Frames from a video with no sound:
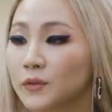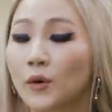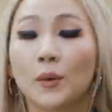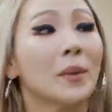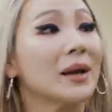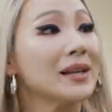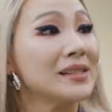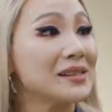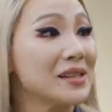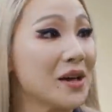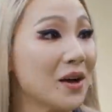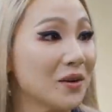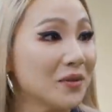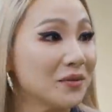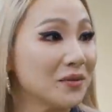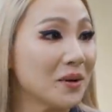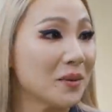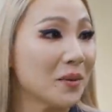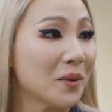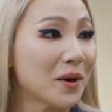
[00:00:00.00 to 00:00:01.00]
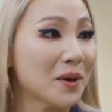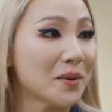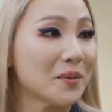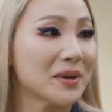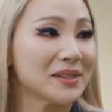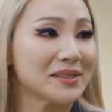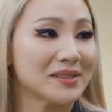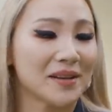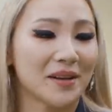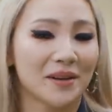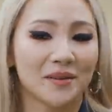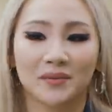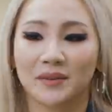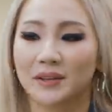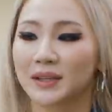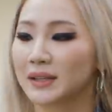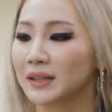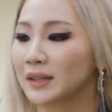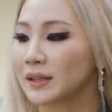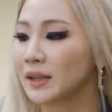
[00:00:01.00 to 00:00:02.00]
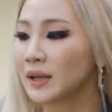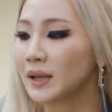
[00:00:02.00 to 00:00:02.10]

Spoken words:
for myself. I bought it myself. And